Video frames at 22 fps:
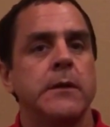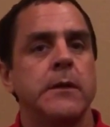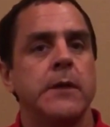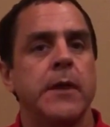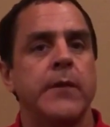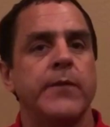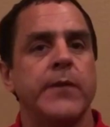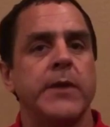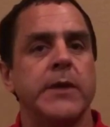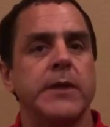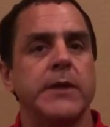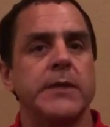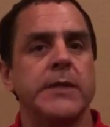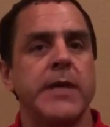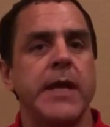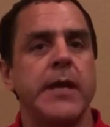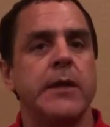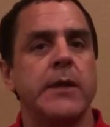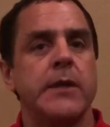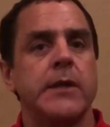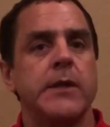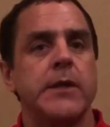If your
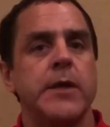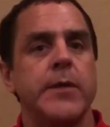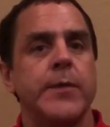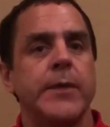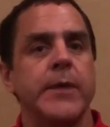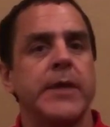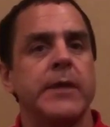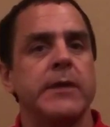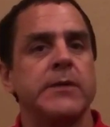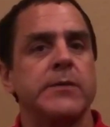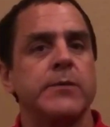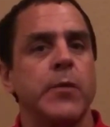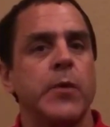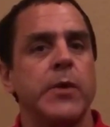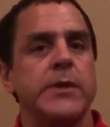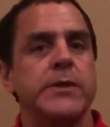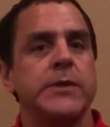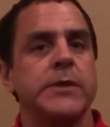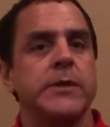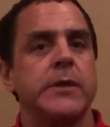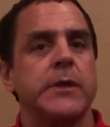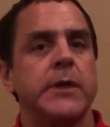container accumulates
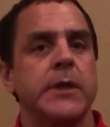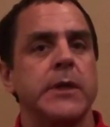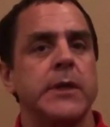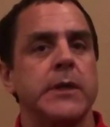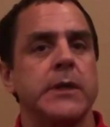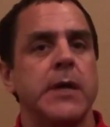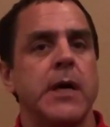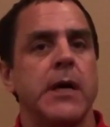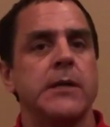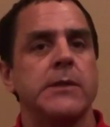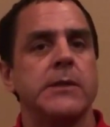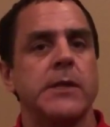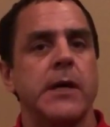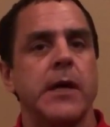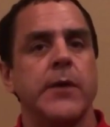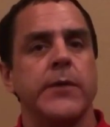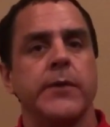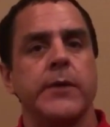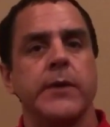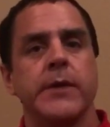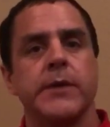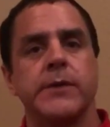moisture, it can cause
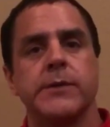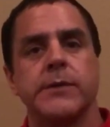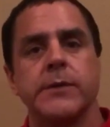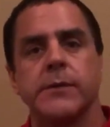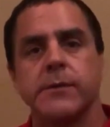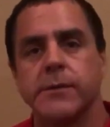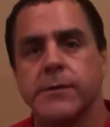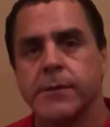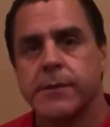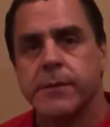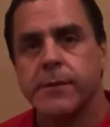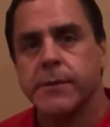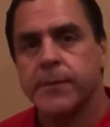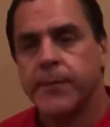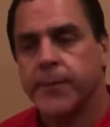other issues.